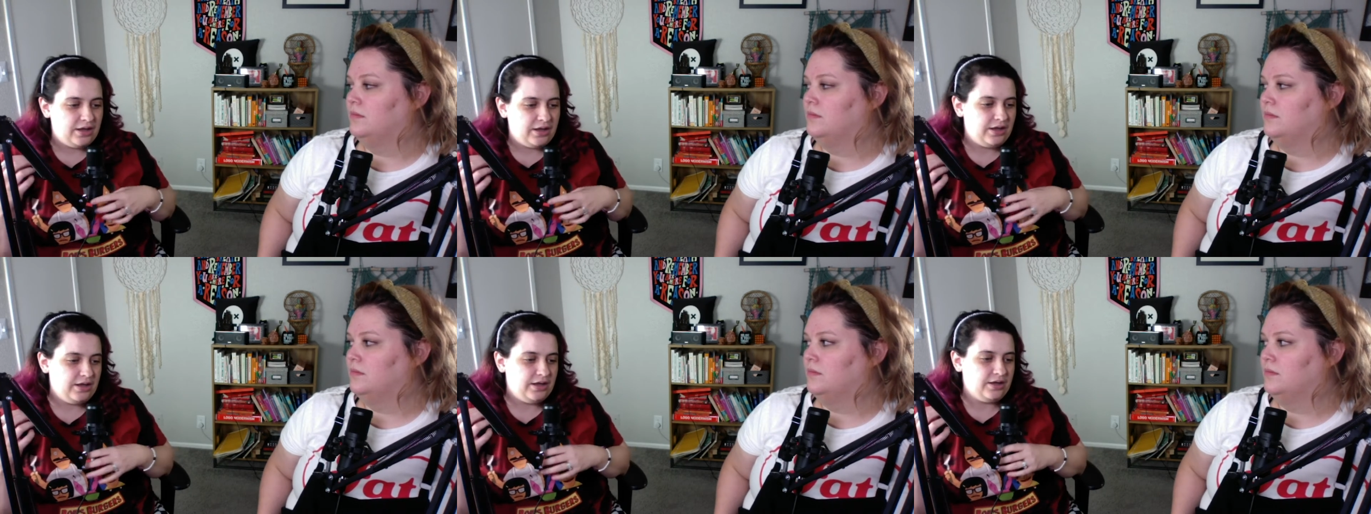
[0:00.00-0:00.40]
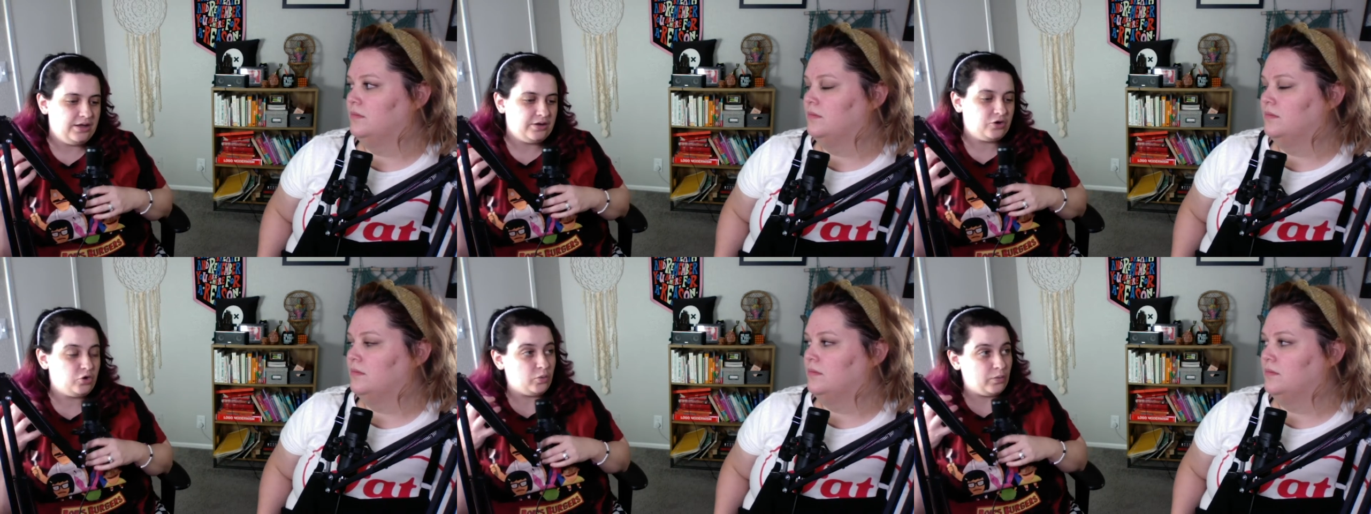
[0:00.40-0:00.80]

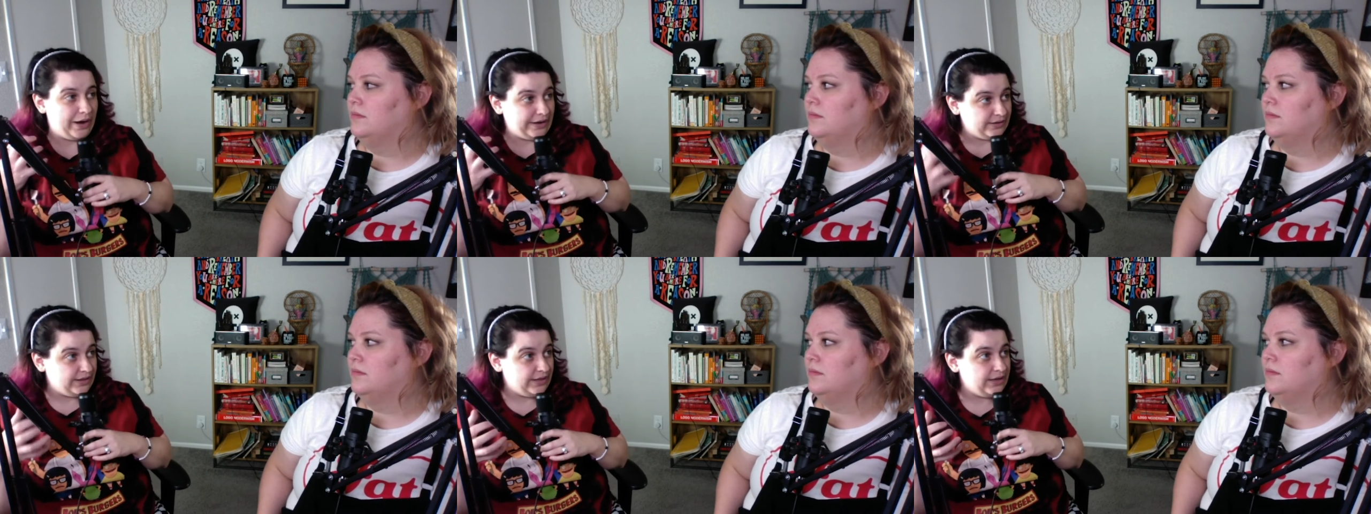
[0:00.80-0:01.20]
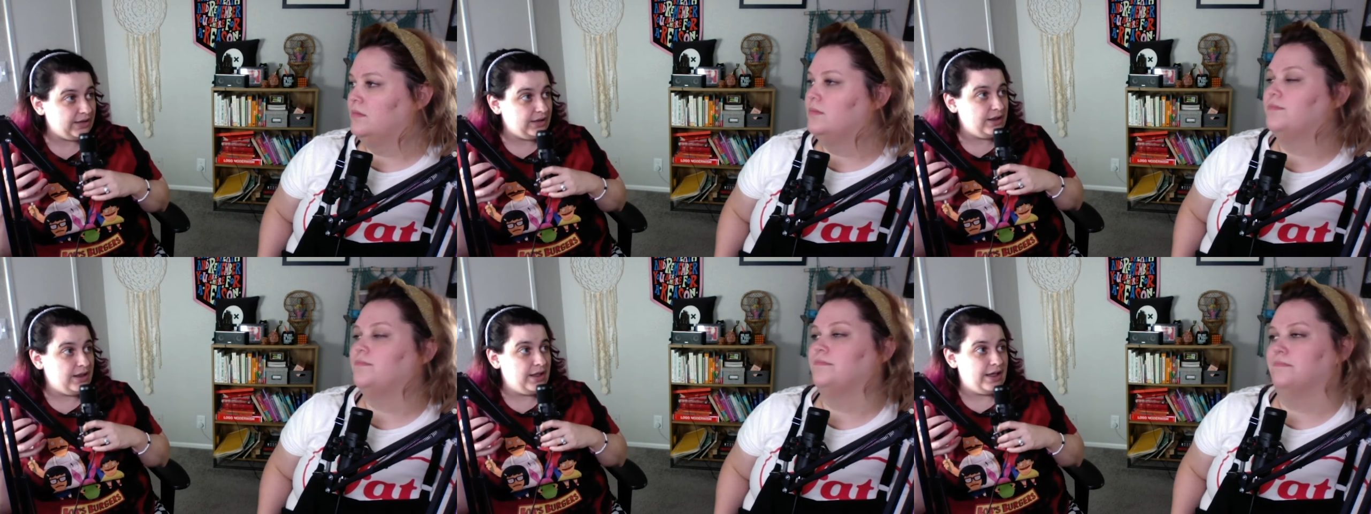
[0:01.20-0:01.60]
Speaker 1: uh,
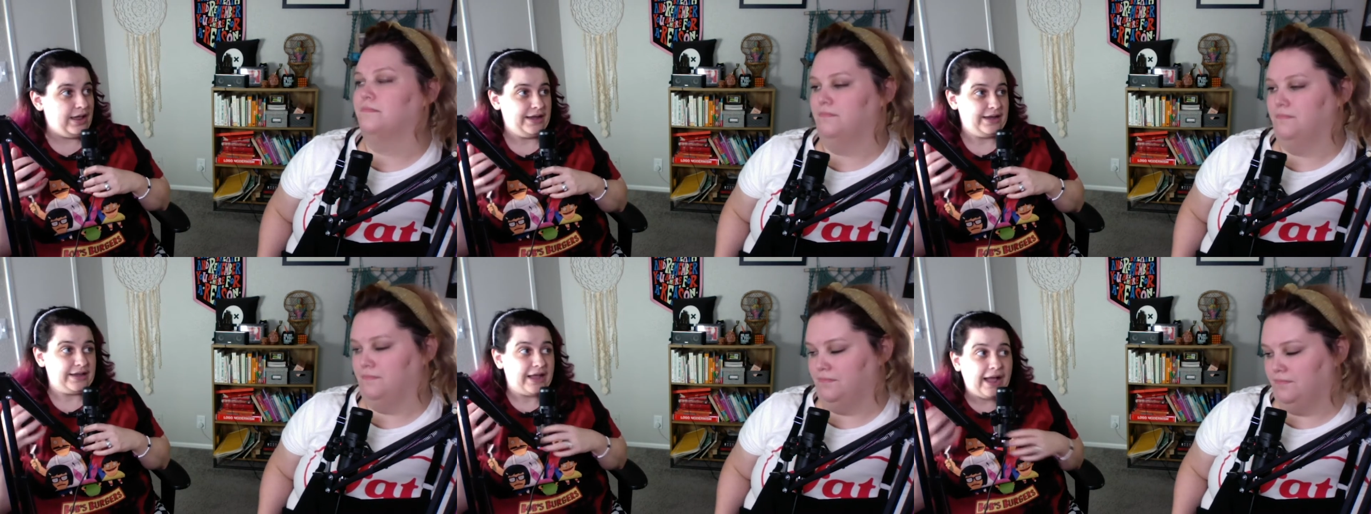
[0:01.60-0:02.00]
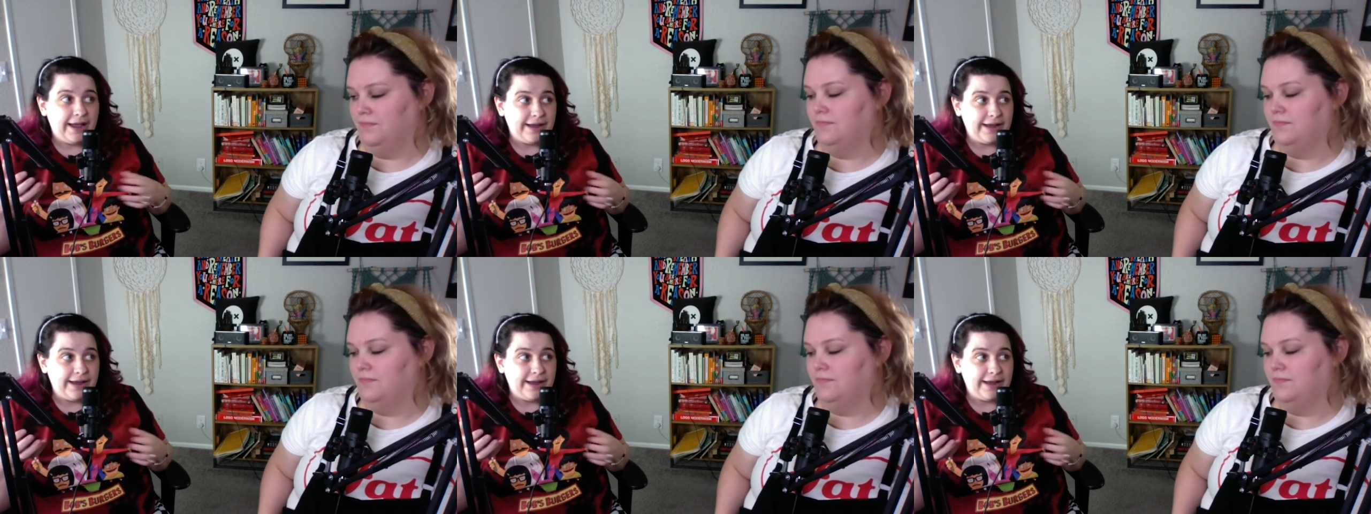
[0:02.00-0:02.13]
correctly and mm-hmm.